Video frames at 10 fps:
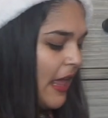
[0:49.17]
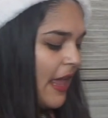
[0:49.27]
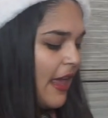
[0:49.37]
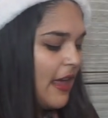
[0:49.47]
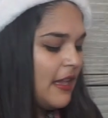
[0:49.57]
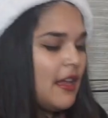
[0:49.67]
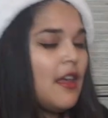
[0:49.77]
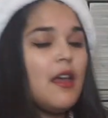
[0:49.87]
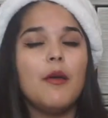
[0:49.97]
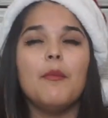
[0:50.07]
And
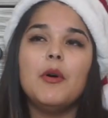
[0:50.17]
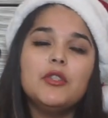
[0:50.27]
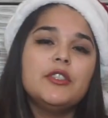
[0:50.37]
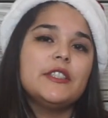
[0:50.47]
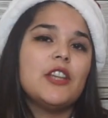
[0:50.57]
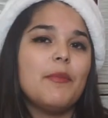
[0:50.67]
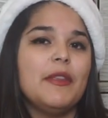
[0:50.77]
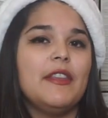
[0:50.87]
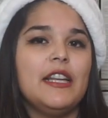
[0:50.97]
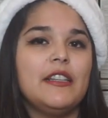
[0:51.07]
most of the
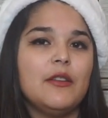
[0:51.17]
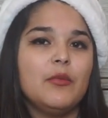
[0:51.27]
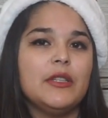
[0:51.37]
shopping that I did